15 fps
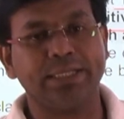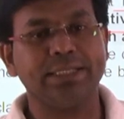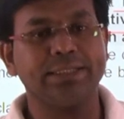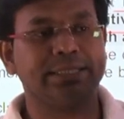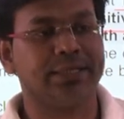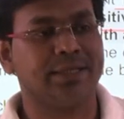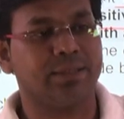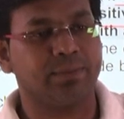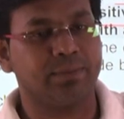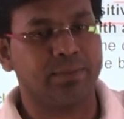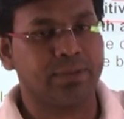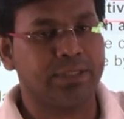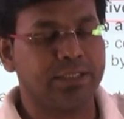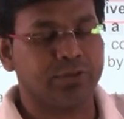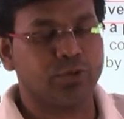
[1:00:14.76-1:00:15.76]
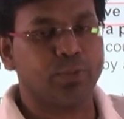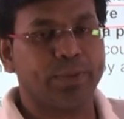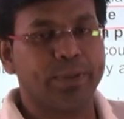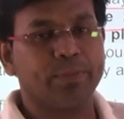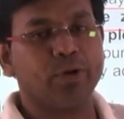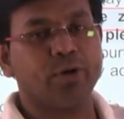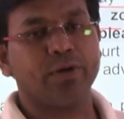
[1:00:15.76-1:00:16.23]
this, the
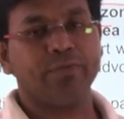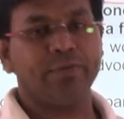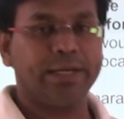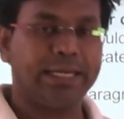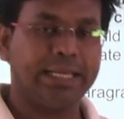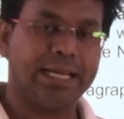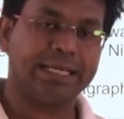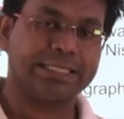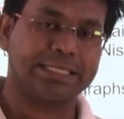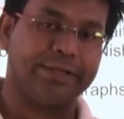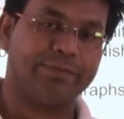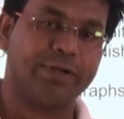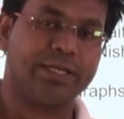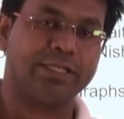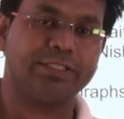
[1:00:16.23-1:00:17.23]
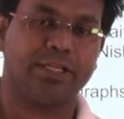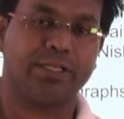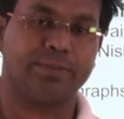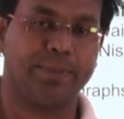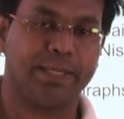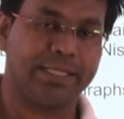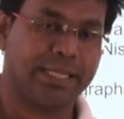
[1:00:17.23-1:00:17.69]
Supreme Court of India has given a
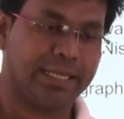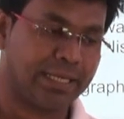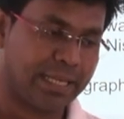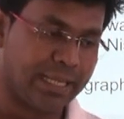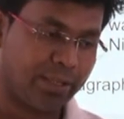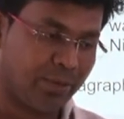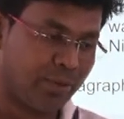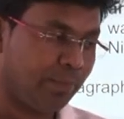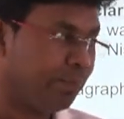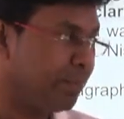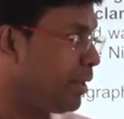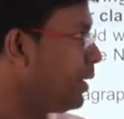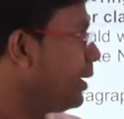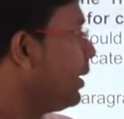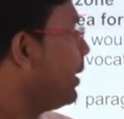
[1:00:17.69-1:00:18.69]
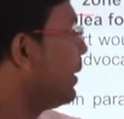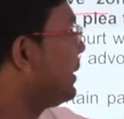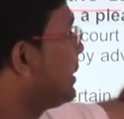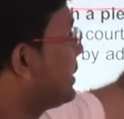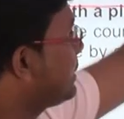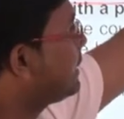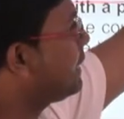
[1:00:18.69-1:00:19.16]
judgment that
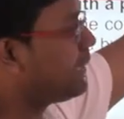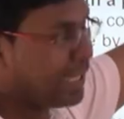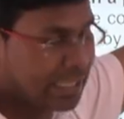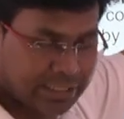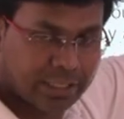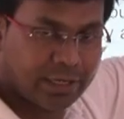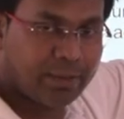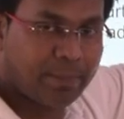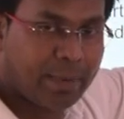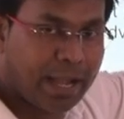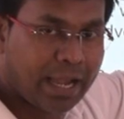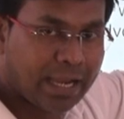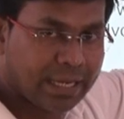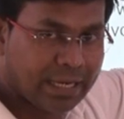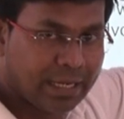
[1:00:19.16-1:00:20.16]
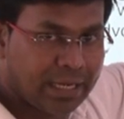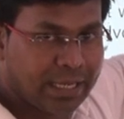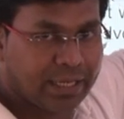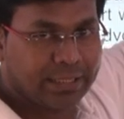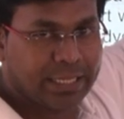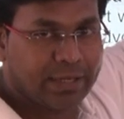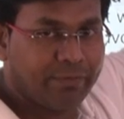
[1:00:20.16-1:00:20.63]
this is the national park and
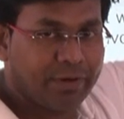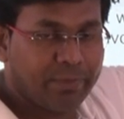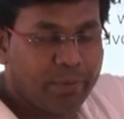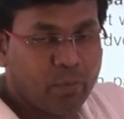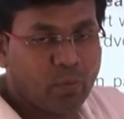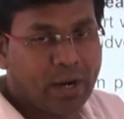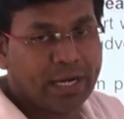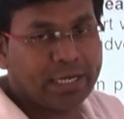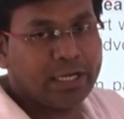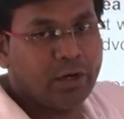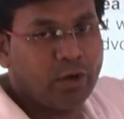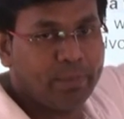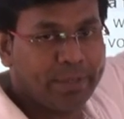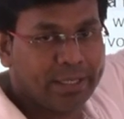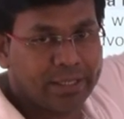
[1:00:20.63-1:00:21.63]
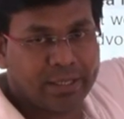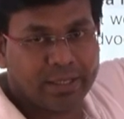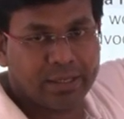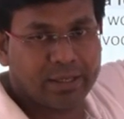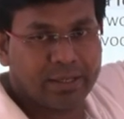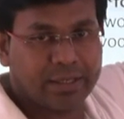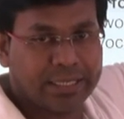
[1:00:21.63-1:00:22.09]
there will be 1
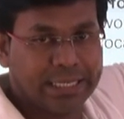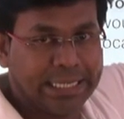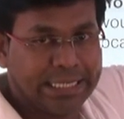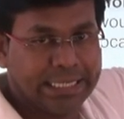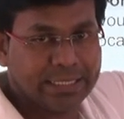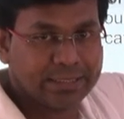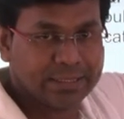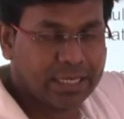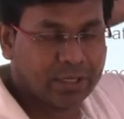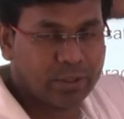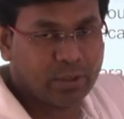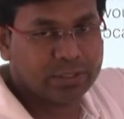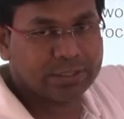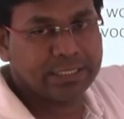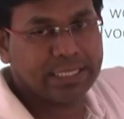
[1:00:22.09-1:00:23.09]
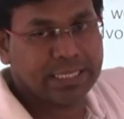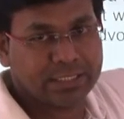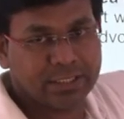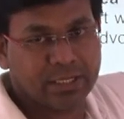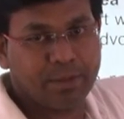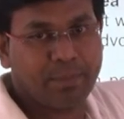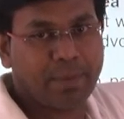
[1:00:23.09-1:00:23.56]
kilometer radius across the
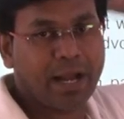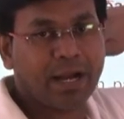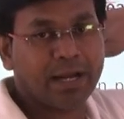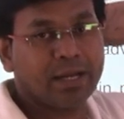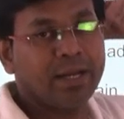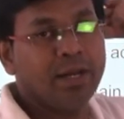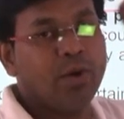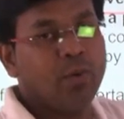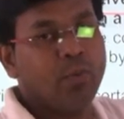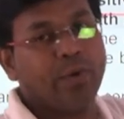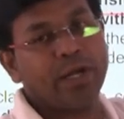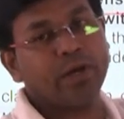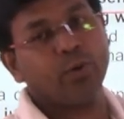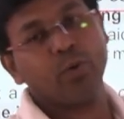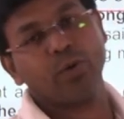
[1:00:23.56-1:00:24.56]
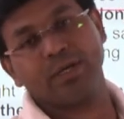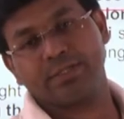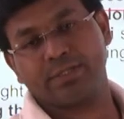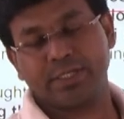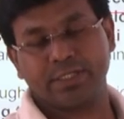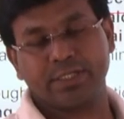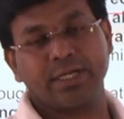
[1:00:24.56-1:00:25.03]
national park where no
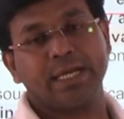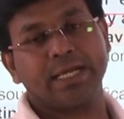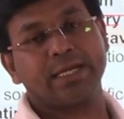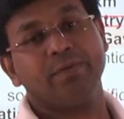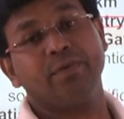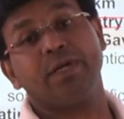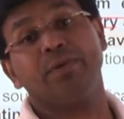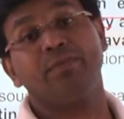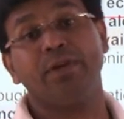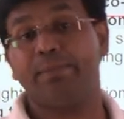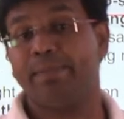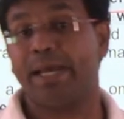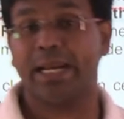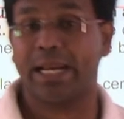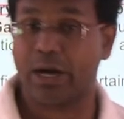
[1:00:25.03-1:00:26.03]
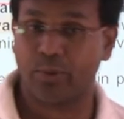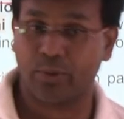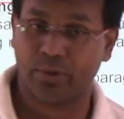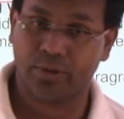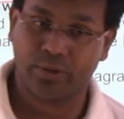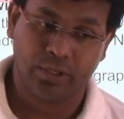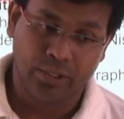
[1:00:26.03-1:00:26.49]
construction activity will be
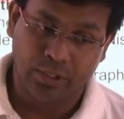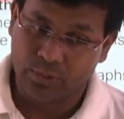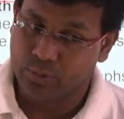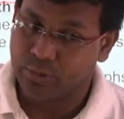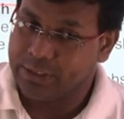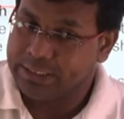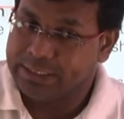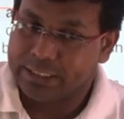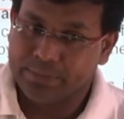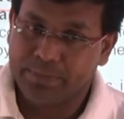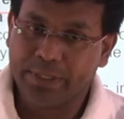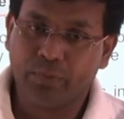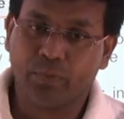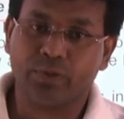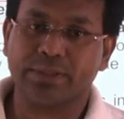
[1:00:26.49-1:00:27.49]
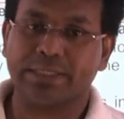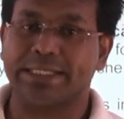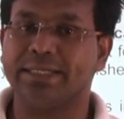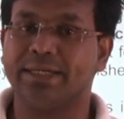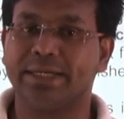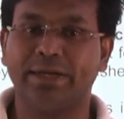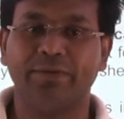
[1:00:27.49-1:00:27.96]
allowed. So the judgment was
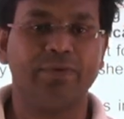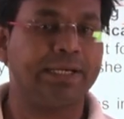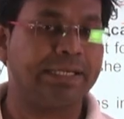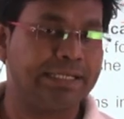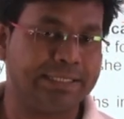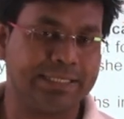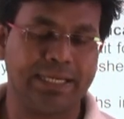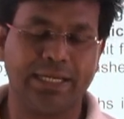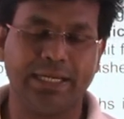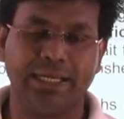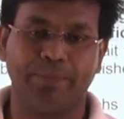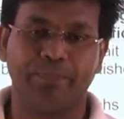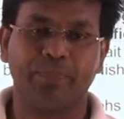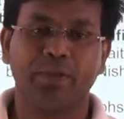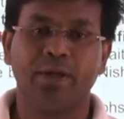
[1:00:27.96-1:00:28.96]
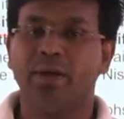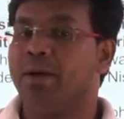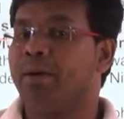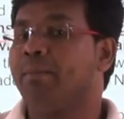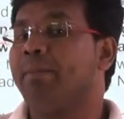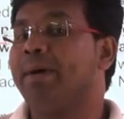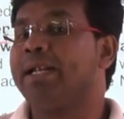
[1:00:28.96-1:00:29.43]
given recently,
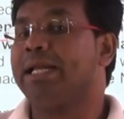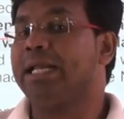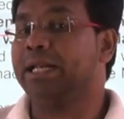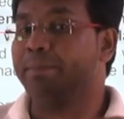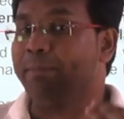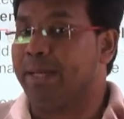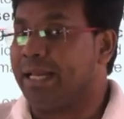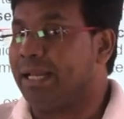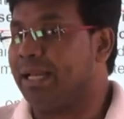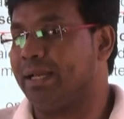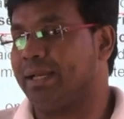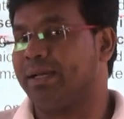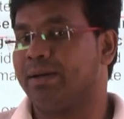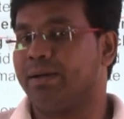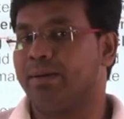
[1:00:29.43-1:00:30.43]
but it may